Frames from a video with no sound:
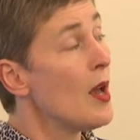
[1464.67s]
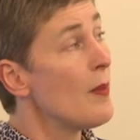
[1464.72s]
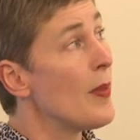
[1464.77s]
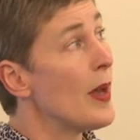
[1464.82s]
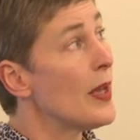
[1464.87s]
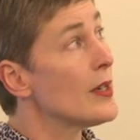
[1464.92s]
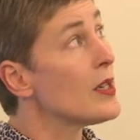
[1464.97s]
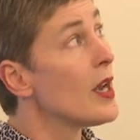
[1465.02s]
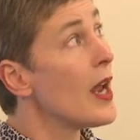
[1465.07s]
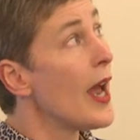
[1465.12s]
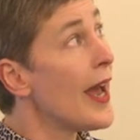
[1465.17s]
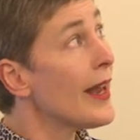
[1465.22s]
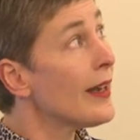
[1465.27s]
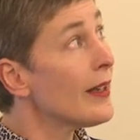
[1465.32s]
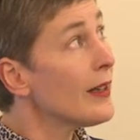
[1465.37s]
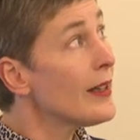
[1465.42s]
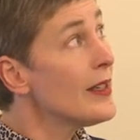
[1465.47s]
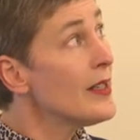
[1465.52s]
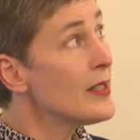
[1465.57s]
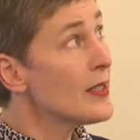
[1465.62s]
But
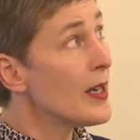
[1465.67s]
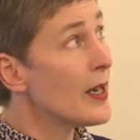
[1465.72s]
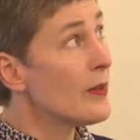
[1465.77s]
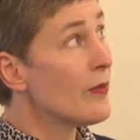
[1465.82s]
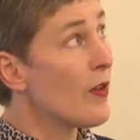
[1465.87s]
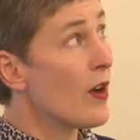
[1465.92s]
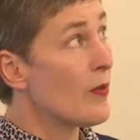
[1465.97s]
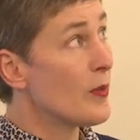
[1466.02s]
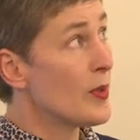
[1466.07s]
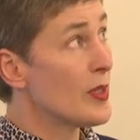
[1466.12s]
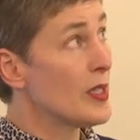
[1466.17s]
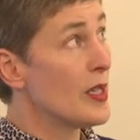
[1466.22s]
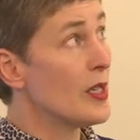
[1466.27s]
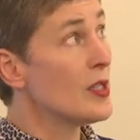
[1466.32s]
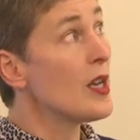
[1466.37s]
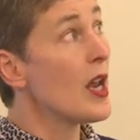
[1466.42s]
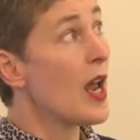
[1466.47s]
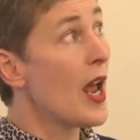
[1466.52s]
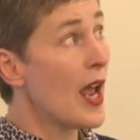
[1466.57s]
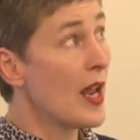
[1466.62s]
at least
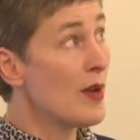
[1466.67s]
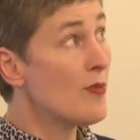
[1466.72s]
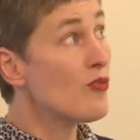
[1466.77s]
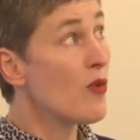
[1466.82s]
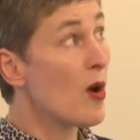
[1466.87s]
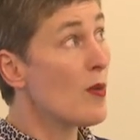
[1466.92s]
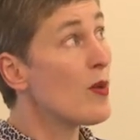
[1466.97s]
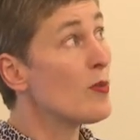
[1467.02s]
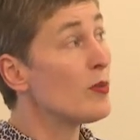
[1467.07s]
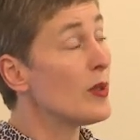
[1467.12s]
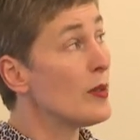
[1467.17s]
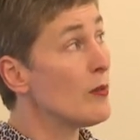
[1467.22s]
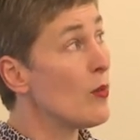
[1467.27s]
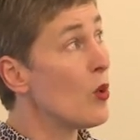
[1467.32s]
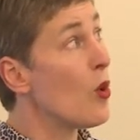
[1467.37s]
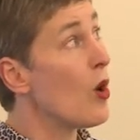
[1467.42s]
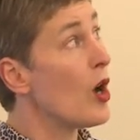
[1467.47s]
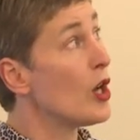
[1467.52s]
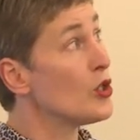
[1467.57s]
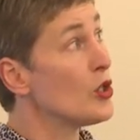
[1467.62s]
85% and probably
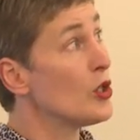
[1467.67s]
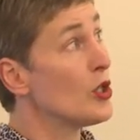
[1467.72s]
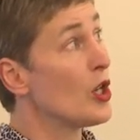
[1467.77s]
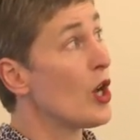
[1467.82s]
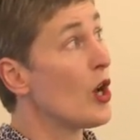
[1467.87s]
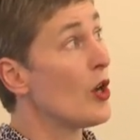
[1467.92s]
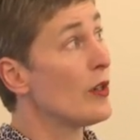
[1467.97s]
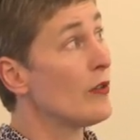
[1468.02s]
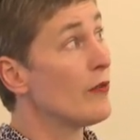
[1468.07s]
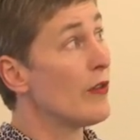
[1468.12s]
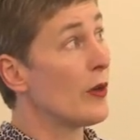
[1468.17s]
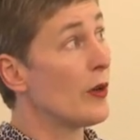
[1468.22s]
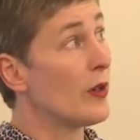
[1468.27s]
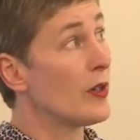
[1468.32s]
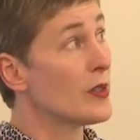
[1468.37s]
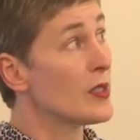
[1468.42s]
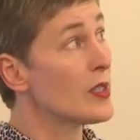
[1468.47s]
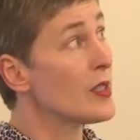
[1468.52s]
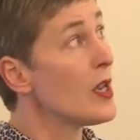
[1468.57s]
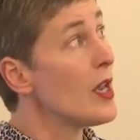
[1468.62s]
more are due to coding
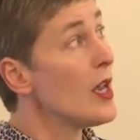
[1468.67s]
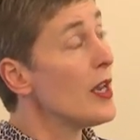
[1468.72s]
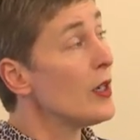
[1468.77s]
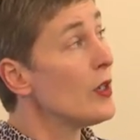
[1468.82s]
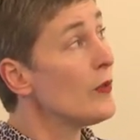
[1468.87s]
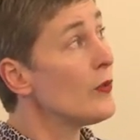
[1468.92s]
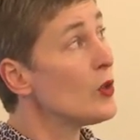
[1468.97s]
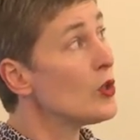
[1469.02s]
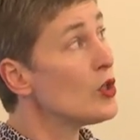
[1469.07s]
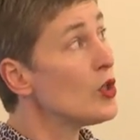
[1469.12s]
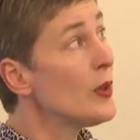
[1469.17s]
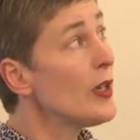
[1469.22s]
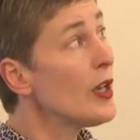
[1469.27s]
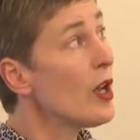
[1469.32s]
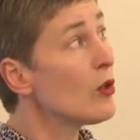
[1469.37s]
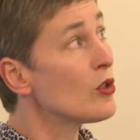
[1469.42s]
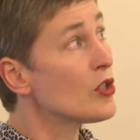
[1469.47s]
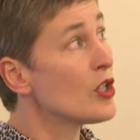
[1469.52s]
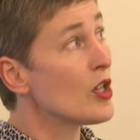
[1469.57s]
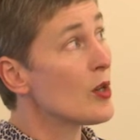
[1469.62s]
variants. If you're doing
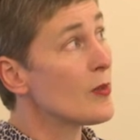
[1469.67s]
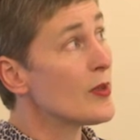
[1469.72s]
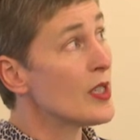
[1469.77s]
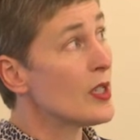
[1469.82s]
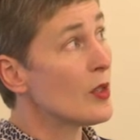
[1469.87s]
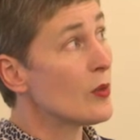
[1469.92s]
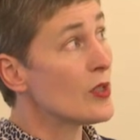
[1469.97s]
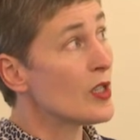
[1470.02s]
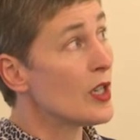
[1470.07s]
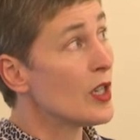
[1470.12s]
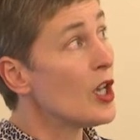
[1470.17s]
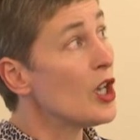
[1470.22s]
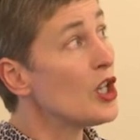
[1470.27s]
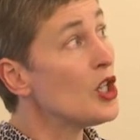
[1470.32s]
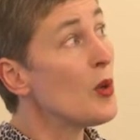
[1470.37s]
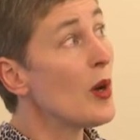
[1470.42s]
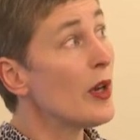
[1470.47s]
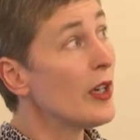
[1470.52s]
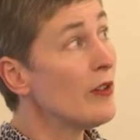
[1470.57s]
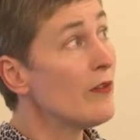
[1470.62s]
whole genome sequencing,
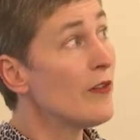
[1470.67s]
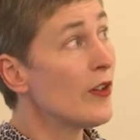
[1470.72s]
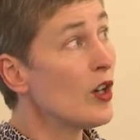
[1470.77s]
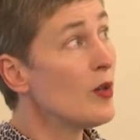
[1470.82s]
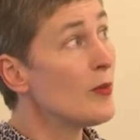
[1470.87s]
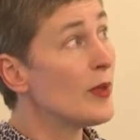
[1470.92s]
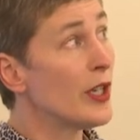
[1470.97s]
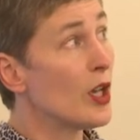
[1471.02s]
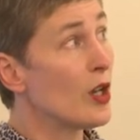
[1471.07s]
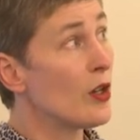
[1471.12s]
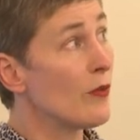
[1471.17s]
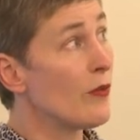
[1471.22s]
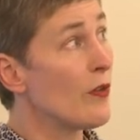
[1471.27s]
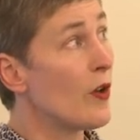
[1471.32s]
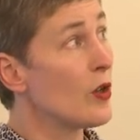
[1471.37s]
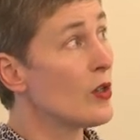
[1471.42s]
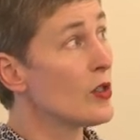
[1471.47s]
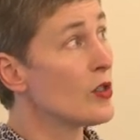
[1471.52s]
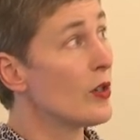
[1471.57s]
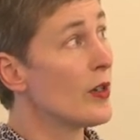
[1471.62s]
you are invariably going to
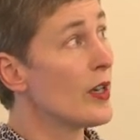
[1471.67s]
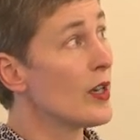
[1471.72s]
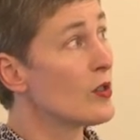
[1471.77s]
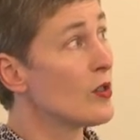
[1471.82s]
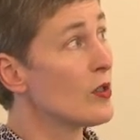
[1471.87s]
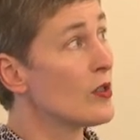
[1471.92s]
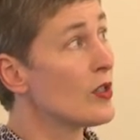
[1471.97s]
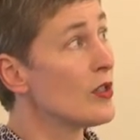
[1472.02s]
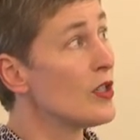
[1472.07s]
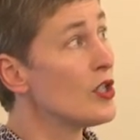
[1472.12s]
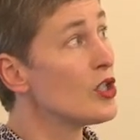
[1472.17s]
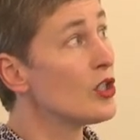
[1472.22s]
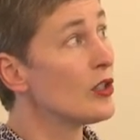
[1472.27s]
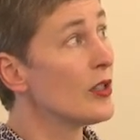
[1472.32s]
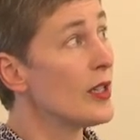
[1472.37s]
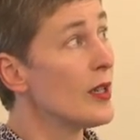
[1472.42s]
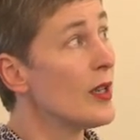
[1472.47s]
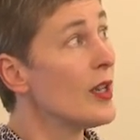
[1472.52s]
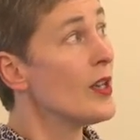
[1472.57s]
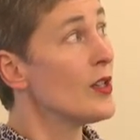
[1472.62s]
focus on exons
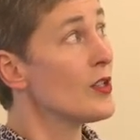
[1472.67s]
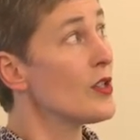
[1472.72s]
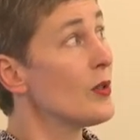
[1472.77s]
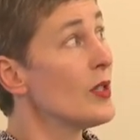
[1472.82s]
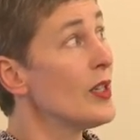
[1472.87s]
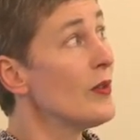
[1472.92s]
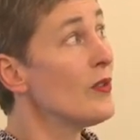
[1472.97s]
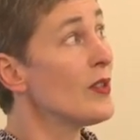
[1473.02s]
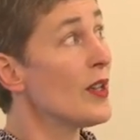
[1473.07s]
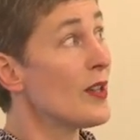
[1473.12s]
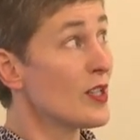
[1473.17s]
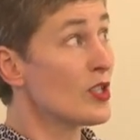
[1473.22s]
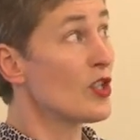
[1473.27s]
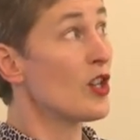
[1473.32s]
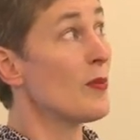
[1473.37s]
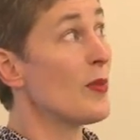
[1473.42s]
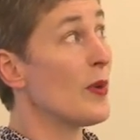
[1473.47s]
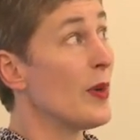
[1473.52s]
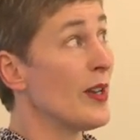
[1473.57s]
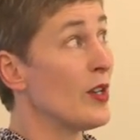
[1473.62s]
initially. So given that it's
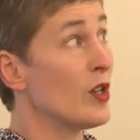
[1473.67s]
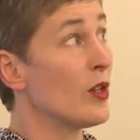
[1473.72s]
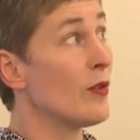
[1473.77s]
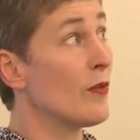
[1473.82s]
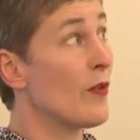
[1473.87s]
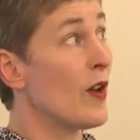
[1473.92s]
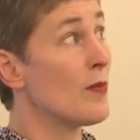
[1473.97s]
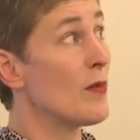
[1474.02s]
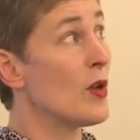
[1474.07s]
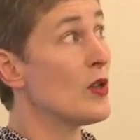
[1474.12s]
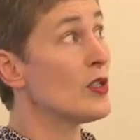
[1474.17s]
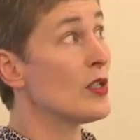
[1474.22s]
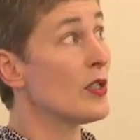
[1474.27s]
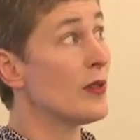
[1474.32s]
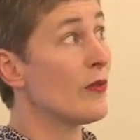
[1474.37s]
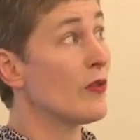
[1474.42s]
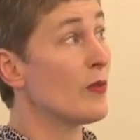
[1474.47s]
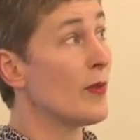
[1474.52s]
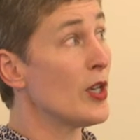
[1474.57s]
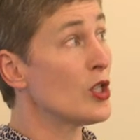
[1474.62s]
going to be where you're going to find most of the
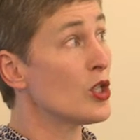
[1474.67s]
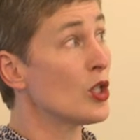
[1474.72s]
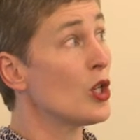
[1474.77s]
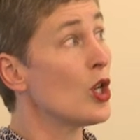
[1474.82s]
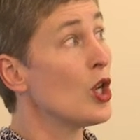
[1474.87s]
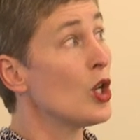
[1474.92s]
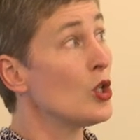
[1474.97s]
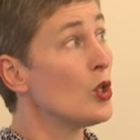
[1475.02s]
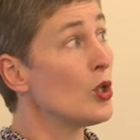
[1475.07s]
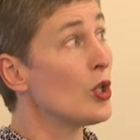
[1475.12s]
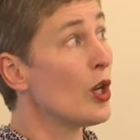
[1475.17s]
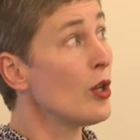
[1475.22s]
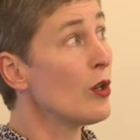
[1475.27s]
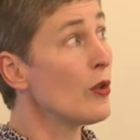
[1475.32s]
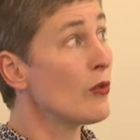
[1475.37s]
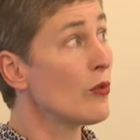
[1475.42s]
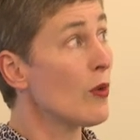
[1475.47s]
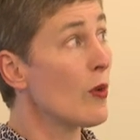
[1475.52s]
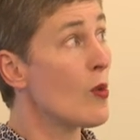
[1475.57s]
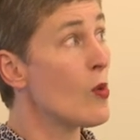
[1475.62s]
information, you're going to
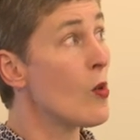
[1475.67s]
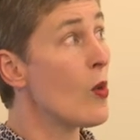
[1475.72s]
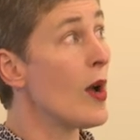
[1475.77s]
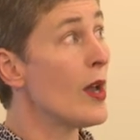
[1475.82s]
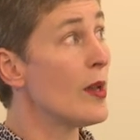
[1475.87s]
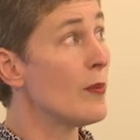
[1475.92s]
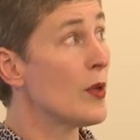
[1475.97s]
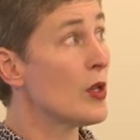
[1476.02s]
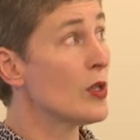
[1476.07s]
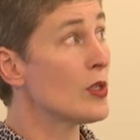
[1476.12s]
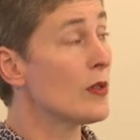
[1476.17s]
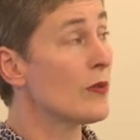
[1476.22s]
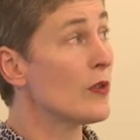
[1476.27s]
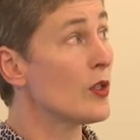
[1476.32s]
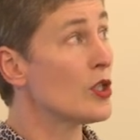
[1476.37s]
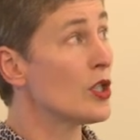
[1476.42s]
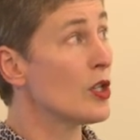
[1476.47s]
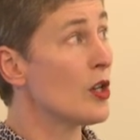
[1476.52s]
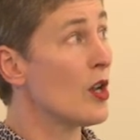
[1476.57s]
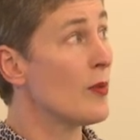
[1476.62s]
throw away most of the
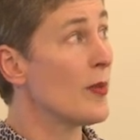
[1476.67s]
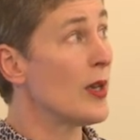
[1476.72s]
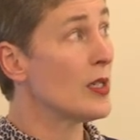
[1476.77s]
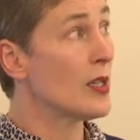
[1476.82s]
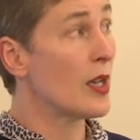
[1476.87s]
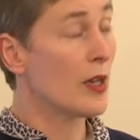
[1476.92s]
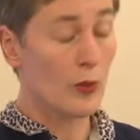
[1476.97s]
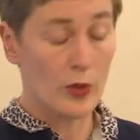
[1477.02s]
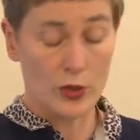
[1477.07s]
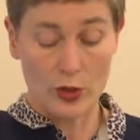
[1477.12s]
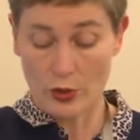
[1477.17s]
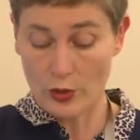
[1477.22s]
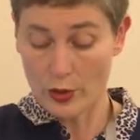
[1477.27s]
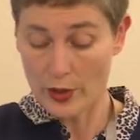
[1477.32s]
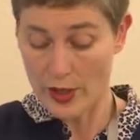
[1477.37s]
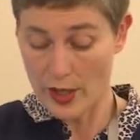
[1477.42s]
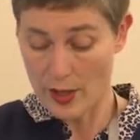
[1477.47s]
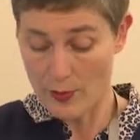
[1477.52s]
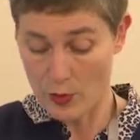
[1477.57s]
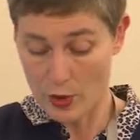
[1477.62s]
genomic data when you're
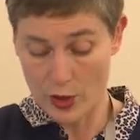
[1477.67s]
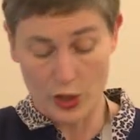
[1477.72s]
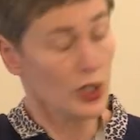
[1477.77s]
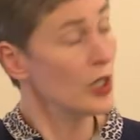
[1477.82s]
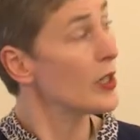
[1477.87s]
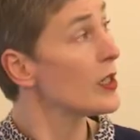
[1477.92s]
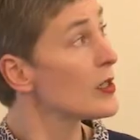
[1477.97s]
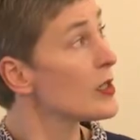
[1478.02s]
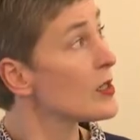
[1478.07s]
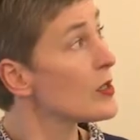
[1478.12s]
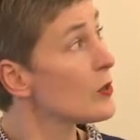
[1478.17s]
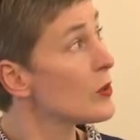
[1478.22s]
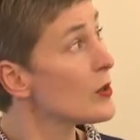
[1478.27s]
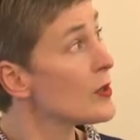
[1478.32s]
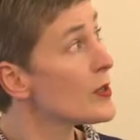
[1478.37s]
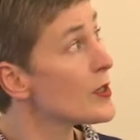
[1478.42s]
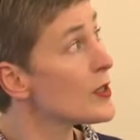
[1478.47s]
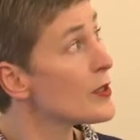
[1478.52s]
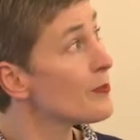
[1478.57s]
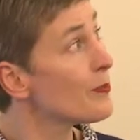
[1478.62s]
looking at monogenic
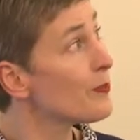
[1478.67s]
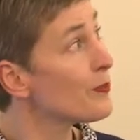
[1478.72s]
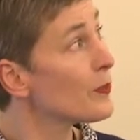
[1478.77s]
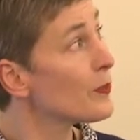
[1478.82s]
disorders.